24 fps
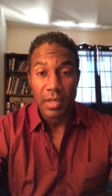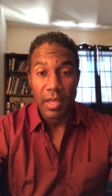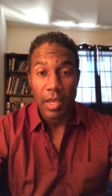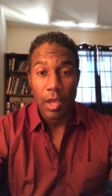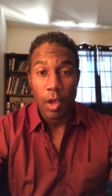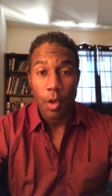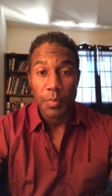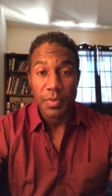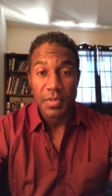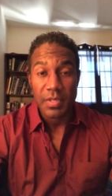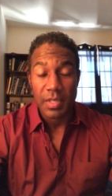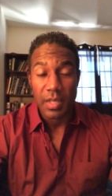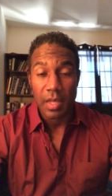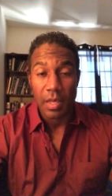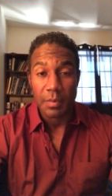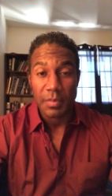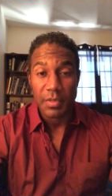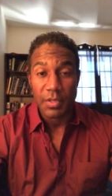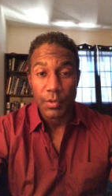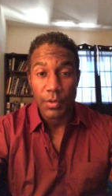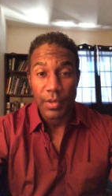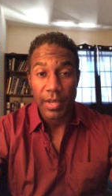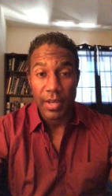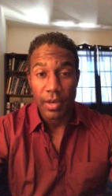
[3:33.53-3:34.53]
He helps them
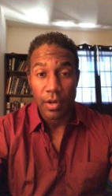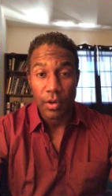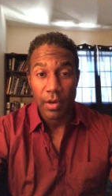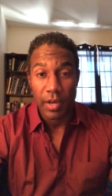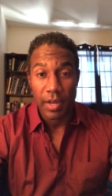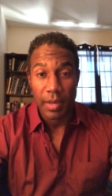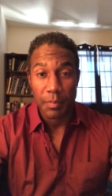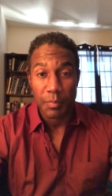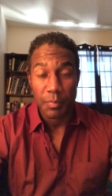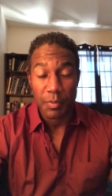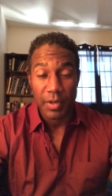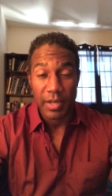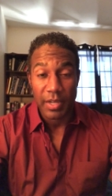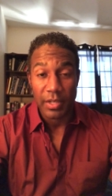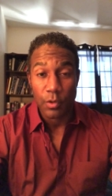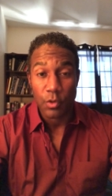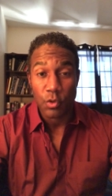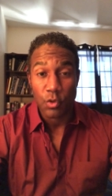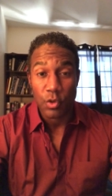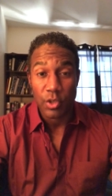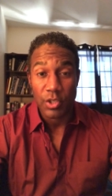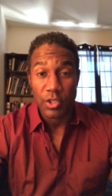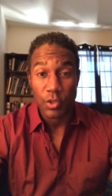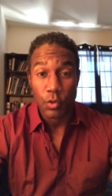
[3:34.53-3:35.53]
to get on a pretty
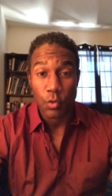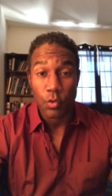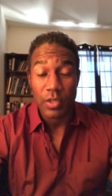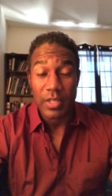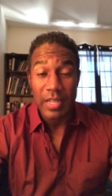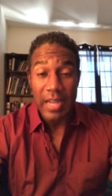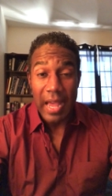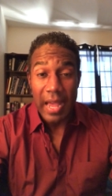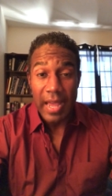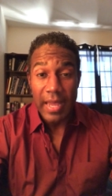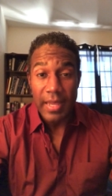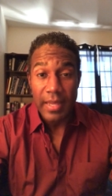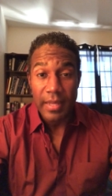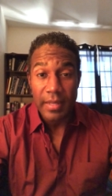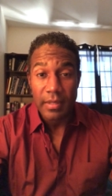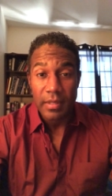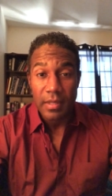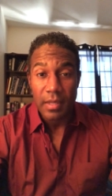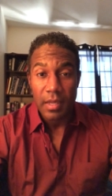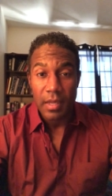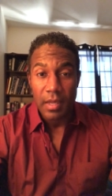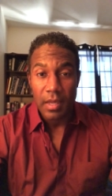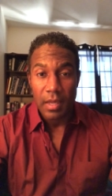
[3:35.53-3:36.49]
nutritional diet,